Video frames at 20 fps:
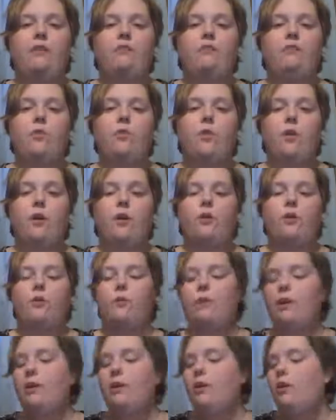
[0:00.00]
for
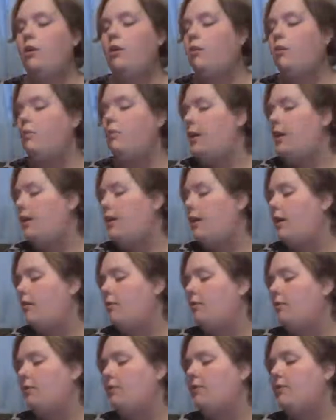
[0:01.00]
curriculum and other
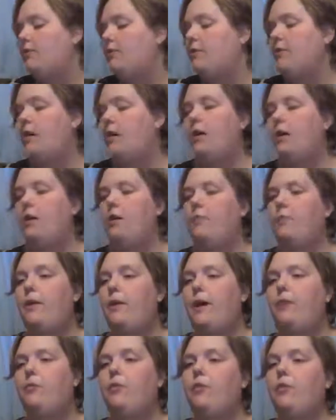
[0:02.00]
books,
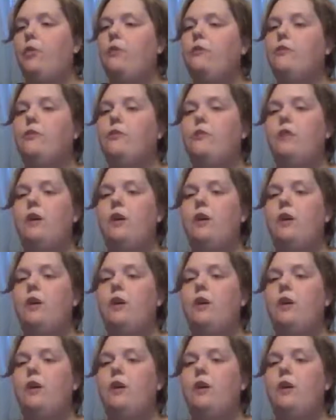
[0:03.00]
Bibles,